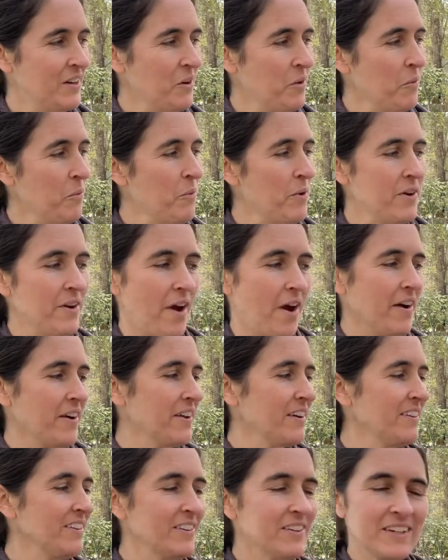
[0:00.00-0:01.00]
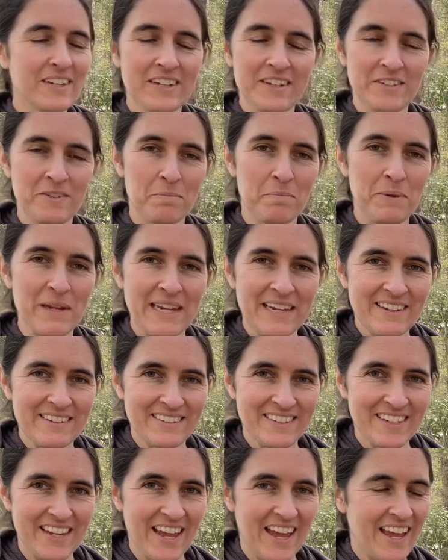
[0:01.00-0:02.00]
We're not going to look at its beak
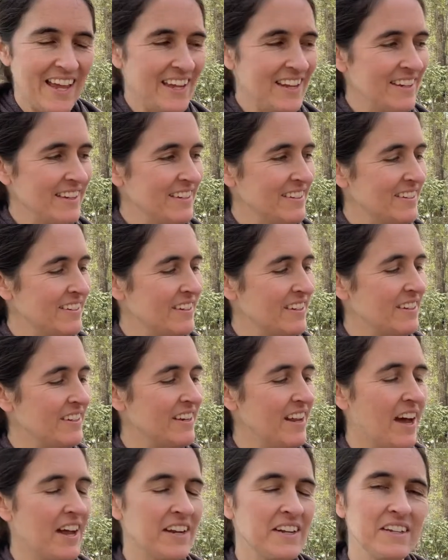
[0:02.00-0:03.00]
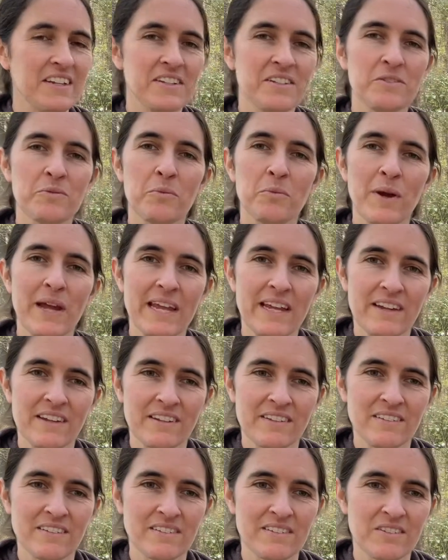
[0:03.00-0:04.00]
today, not at its
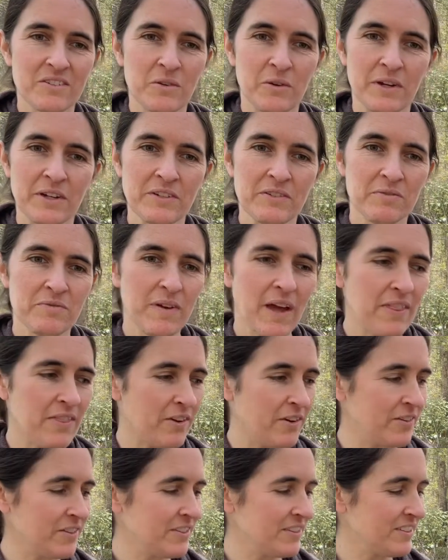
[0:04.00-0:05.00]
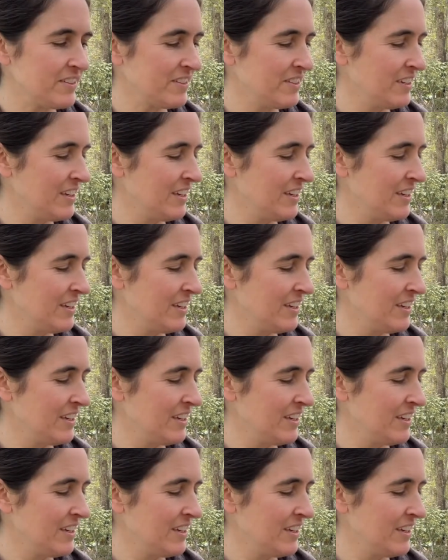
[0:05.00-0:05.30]
wings or its feathers.